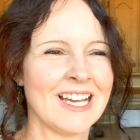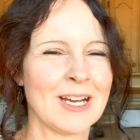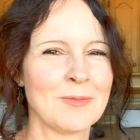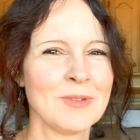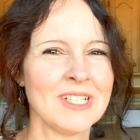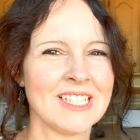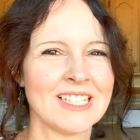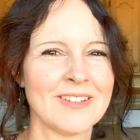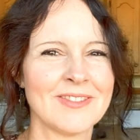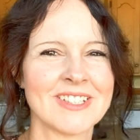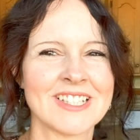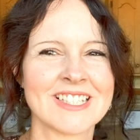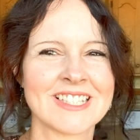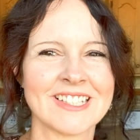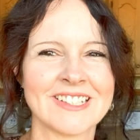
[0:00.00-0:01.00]
I'm really
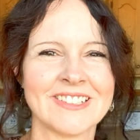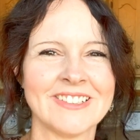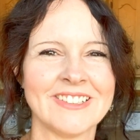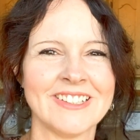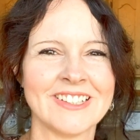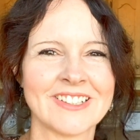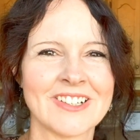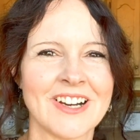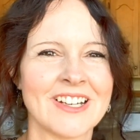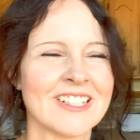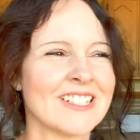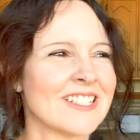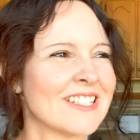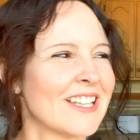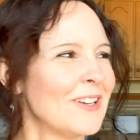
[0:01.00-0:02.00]
loving this little
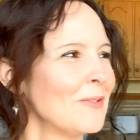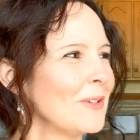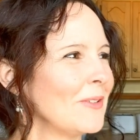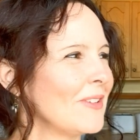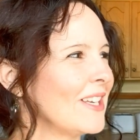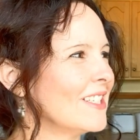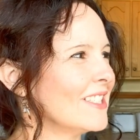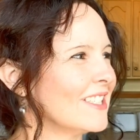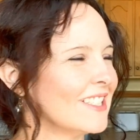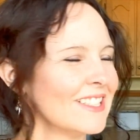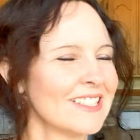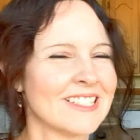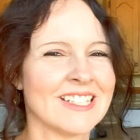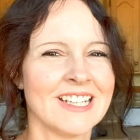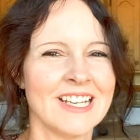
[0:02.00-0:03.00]
cottage that we
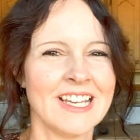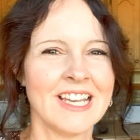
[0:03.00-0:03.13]
rented.